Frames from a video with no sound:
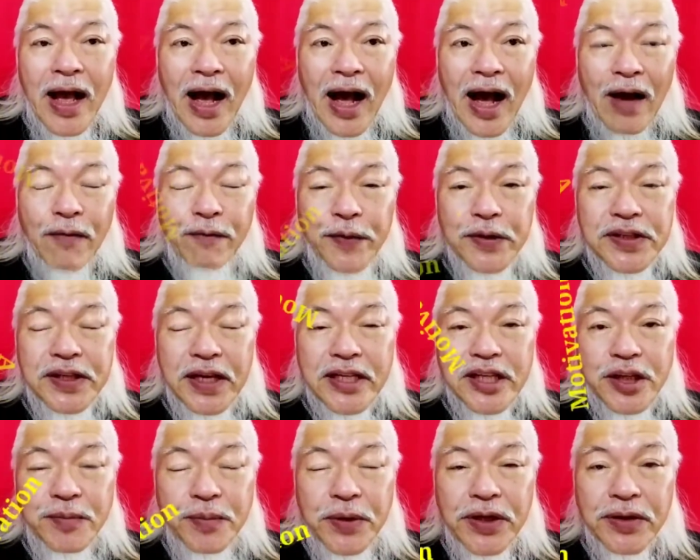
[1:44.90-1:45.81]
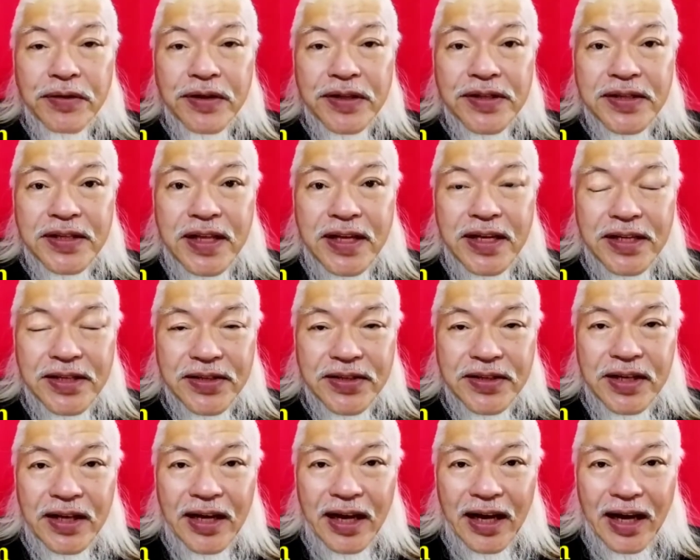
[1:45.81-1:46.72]
I first experienced this
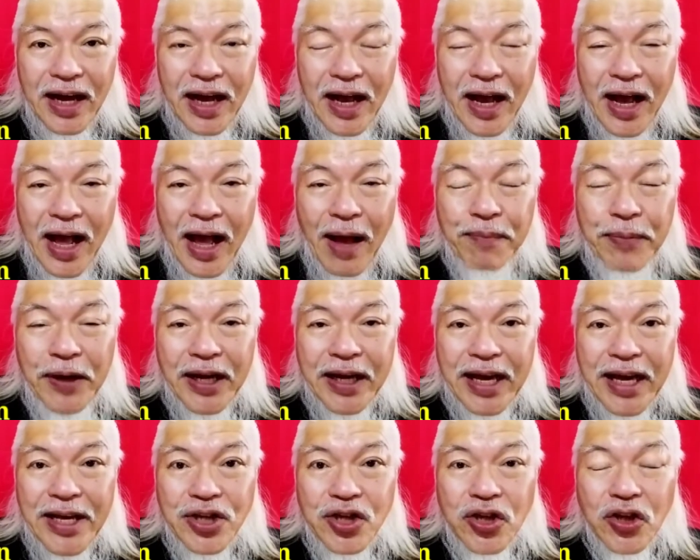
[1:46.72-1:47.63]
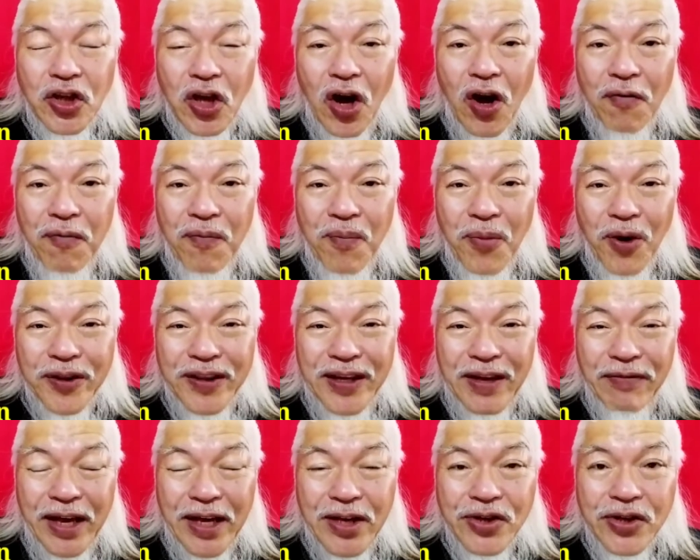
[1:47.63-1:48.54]
application of
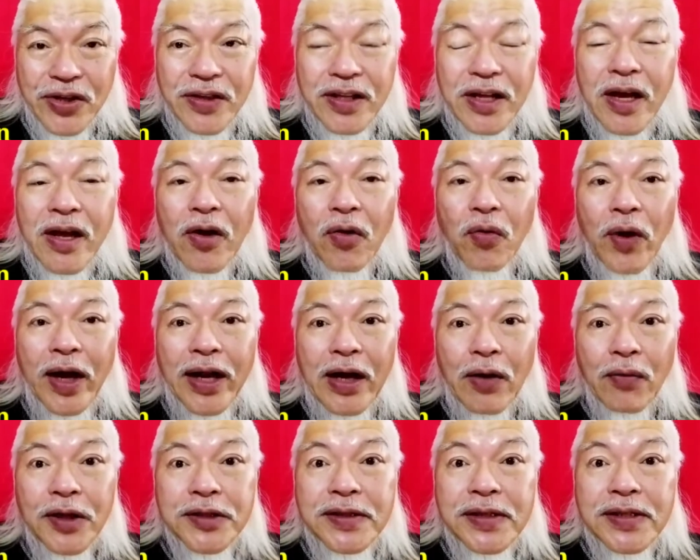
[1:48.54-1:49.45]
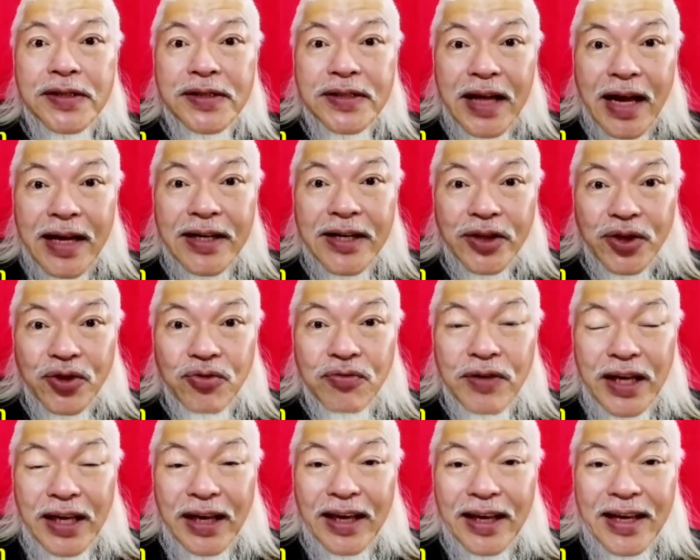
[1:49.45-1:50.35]
motivation when I was in Standard
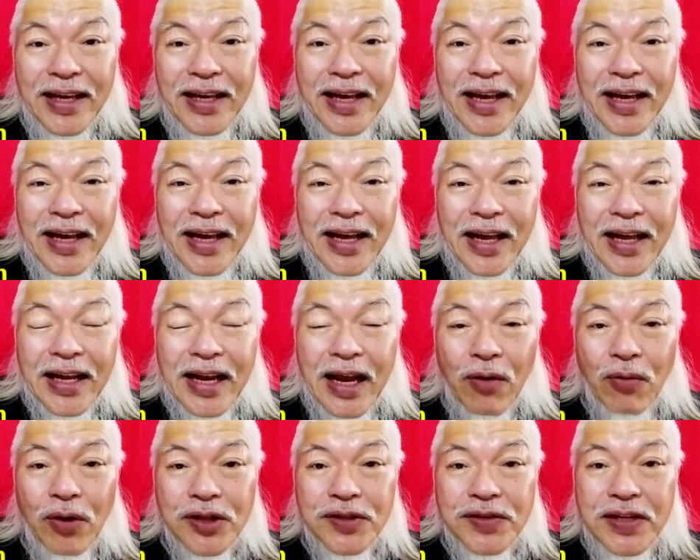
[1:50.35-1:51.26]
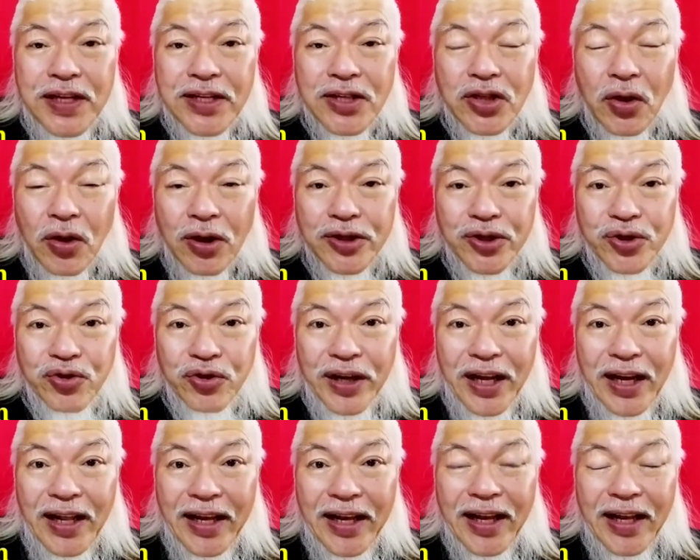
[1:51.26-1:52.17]
3. There was this
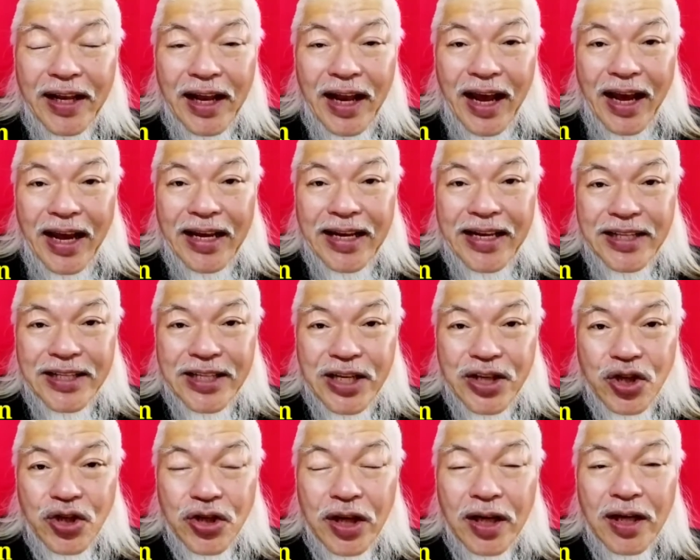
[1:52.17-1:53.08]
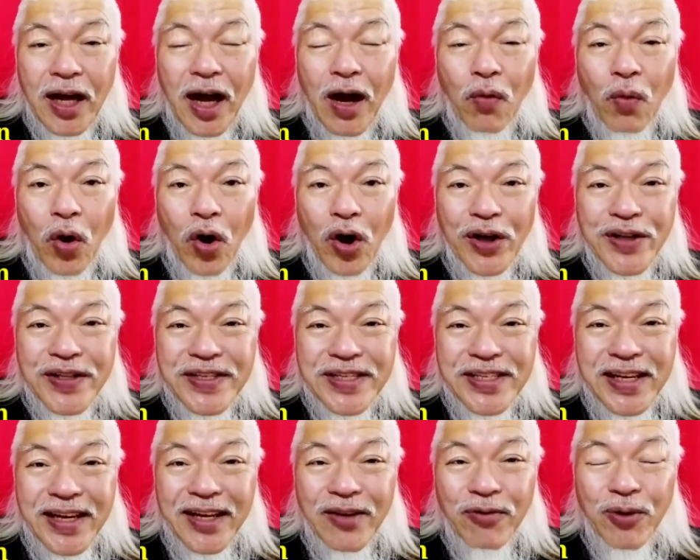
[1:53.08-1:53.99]
Australian lady teacher, a
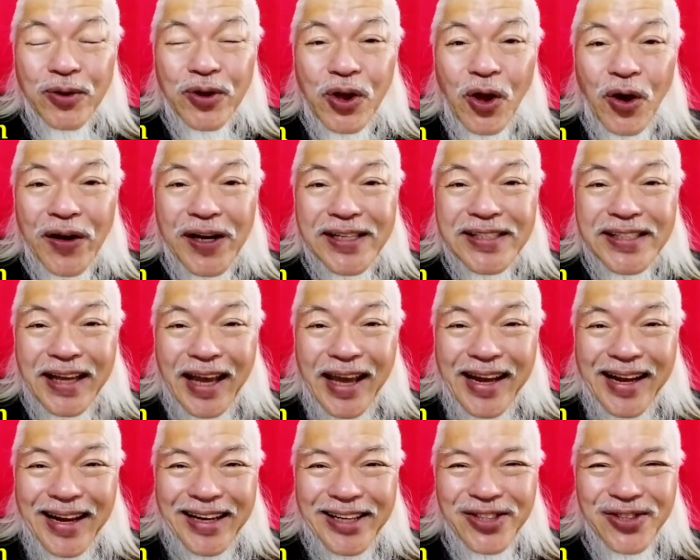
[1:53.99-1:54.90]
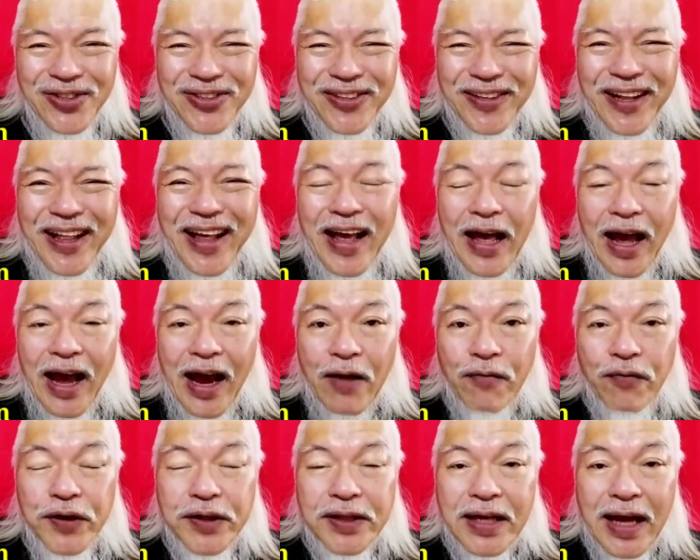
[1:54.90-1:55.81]
volunteer who taught us English.
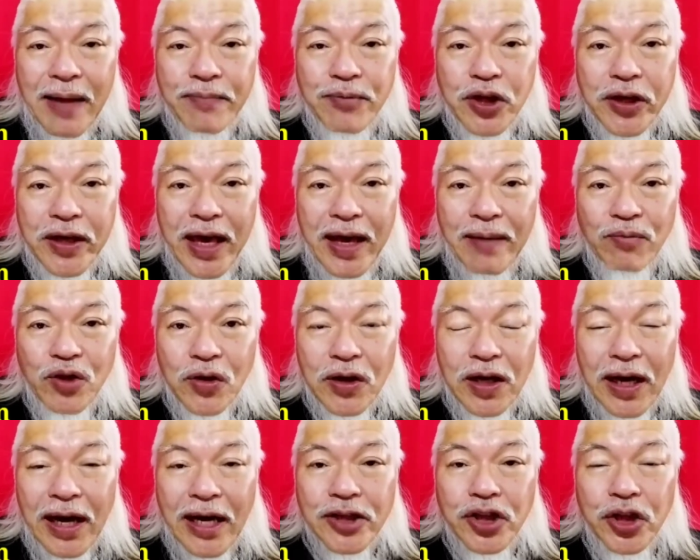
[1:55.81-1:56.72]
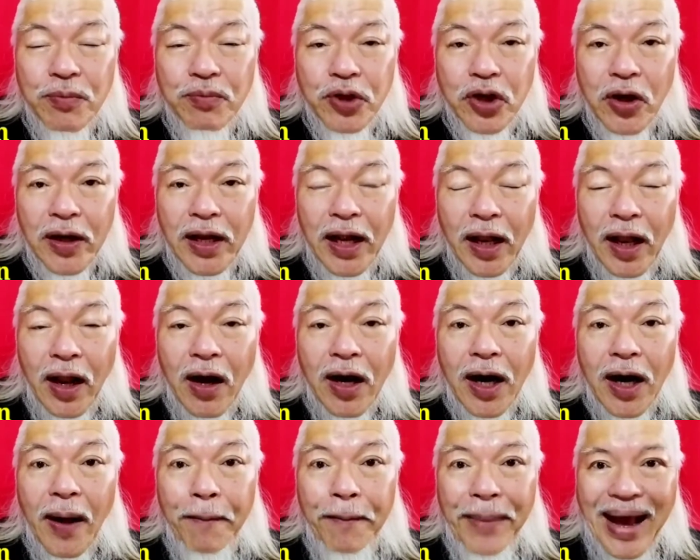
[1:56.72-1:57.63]
Every time she came to class, she brought
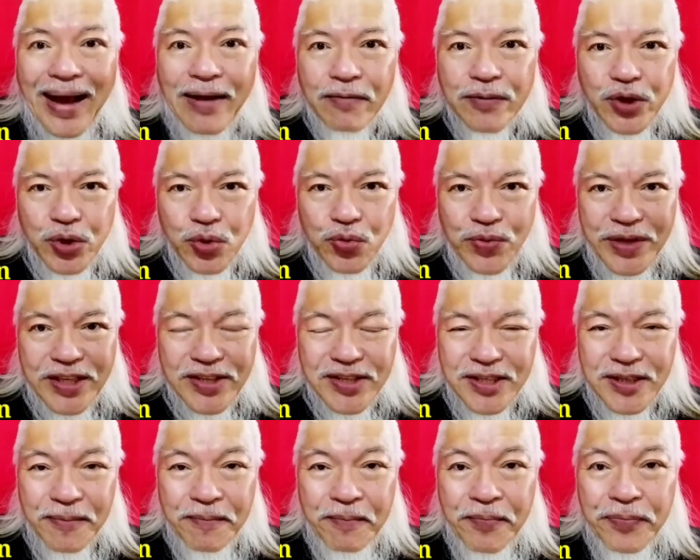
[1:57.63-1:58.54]
along a bag of sweets.